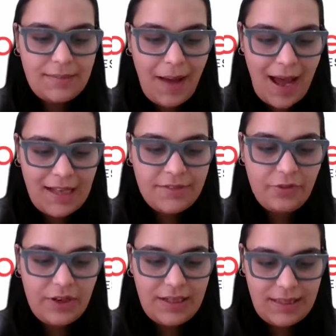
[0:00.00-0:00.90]
Badge
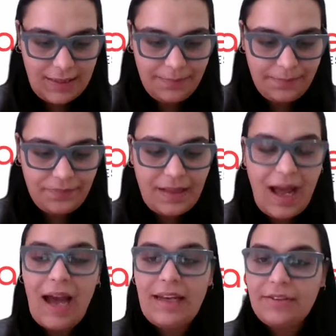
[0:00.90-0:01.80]
Free team.
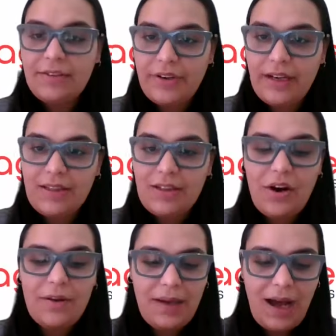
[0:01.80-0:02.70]
I, Navreet,
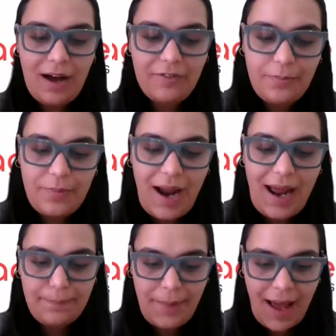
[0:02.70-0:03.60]
on behalf of
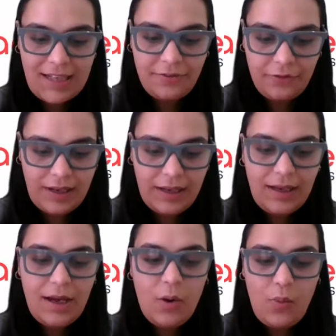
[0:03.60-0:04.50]
Badge
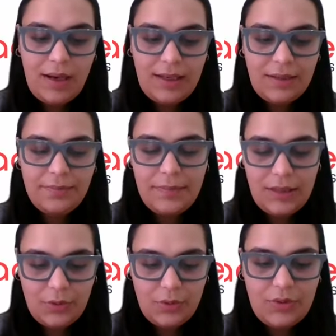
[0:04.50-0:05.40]
Free, welcome
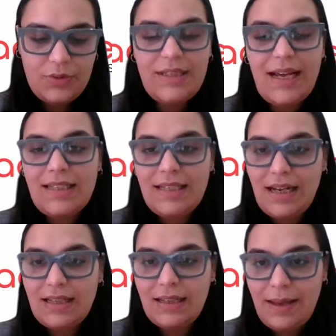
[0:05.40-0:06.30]
you to yet
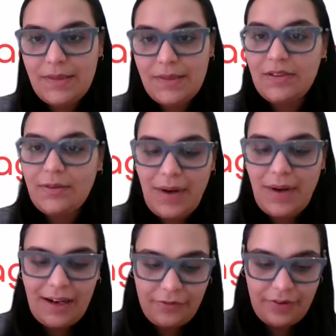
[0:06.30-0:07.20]
another episode of
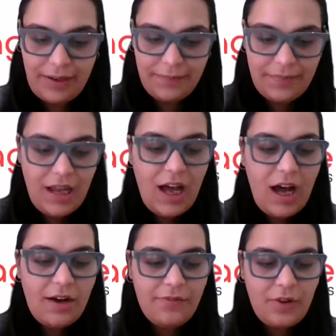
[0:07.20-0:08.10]
Brag Free,
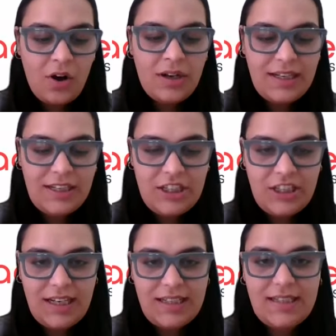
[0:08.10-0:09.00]
a vlog
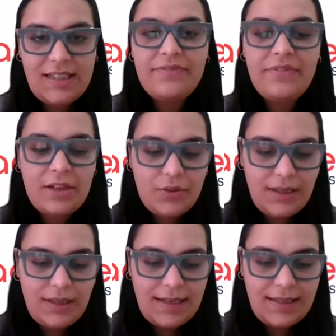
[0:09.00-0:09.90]
initiative
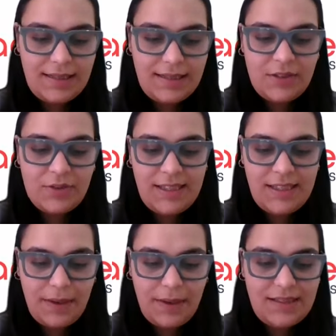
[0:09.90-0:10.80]
to get industry
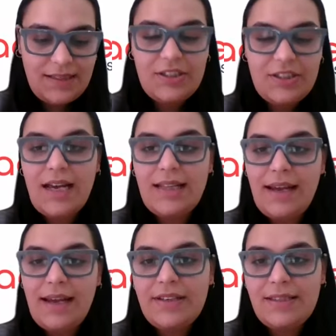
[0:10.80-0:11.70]
experts to share
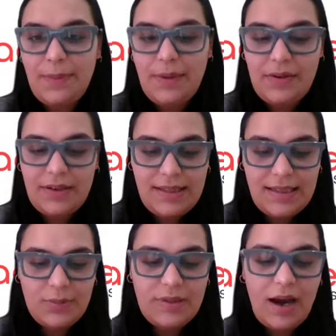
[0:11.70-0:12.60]
their
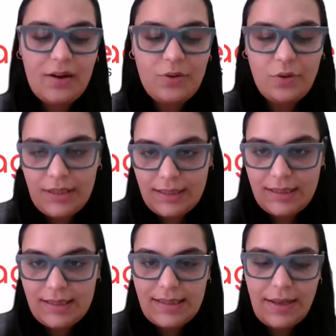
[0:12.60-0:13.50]
experiences with our
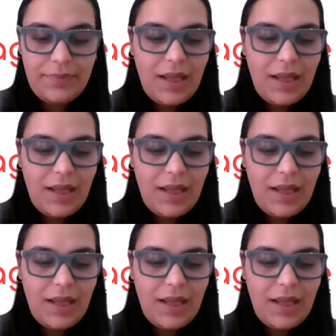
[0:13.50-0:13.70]
audience.